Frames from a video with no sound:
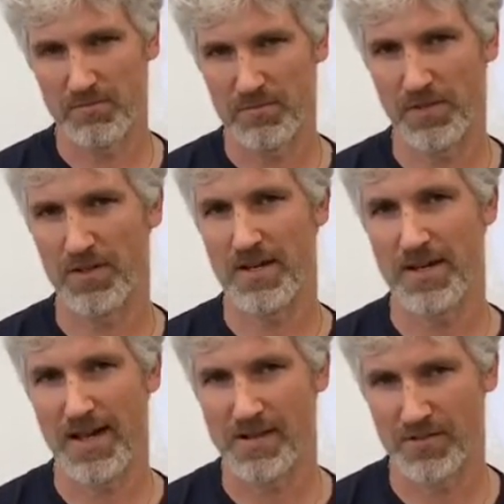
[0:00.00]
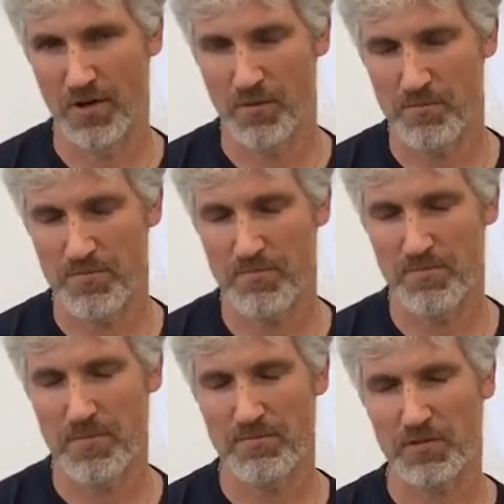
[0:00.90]
Sunday night. So
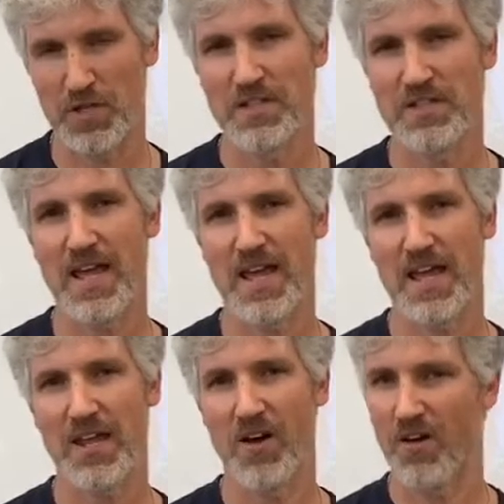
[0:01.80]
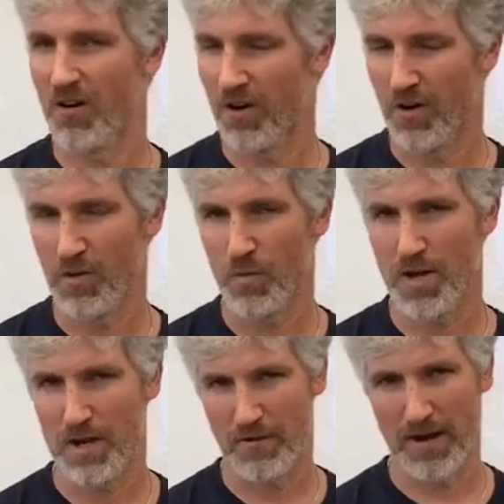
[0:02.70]
good day all the
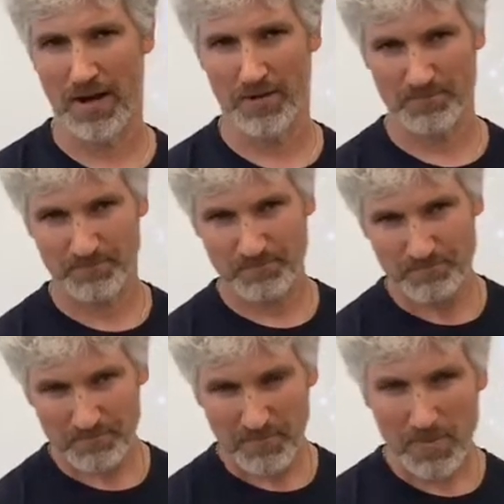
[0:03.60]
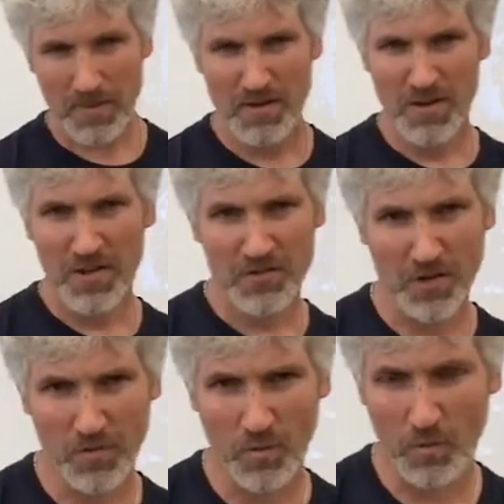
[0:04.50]
way around.
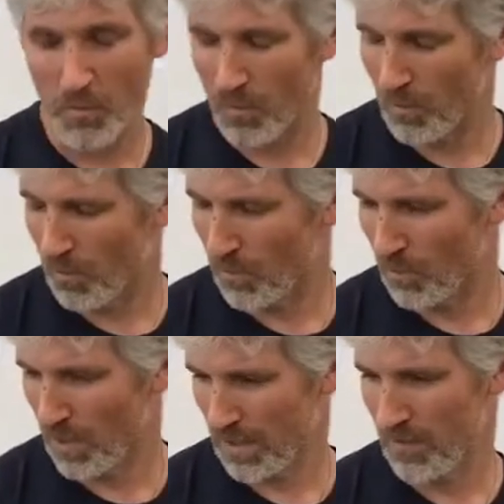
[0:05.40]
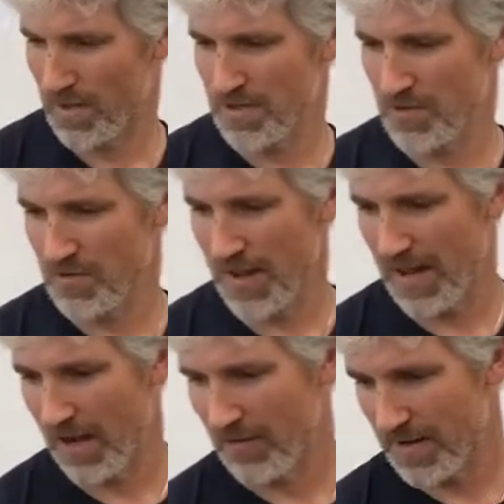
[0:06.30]
So what I want to do
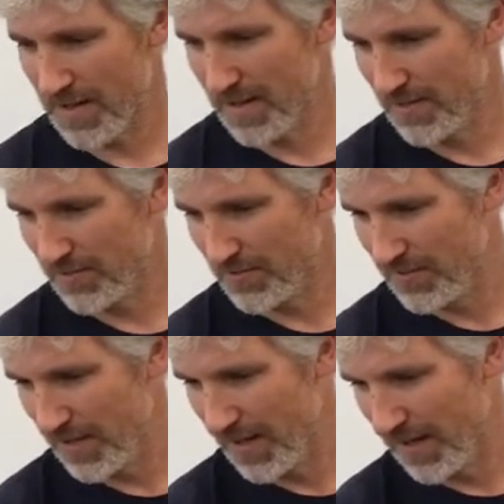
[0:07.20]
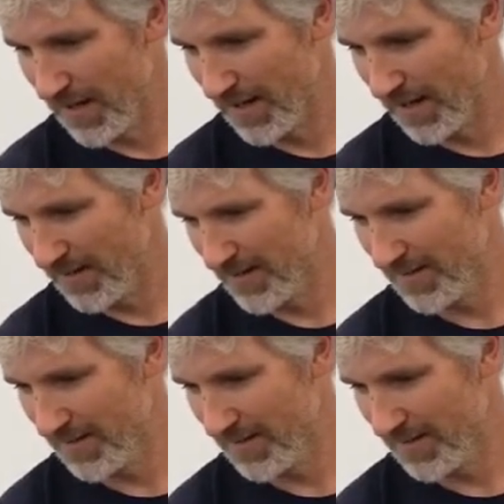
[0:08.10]
now is, uh,